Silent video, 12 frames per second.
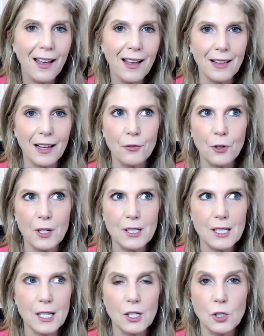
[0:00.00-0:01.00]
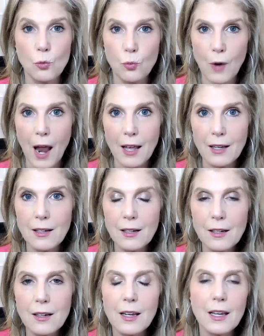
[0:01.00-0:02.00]
Like, for instance, red
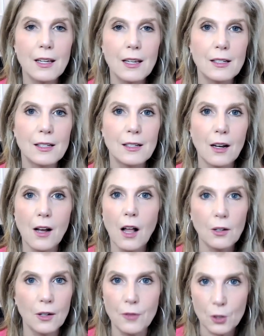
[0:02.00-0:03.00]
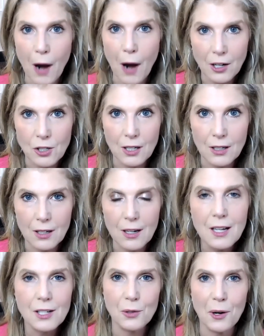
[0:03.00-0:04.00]
is a color of attraction.
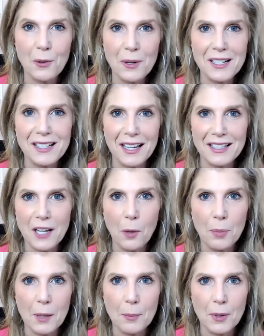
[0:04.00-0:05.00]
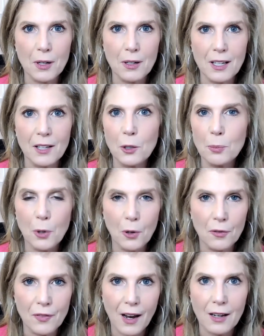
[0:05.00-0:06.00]
So I always tell people in their
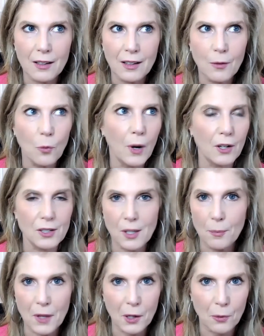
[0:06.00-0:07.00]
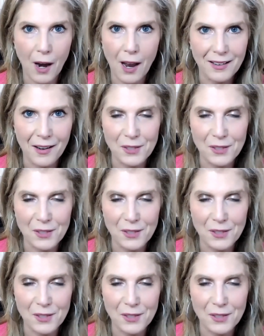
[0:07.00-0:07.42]
profile, wear something red of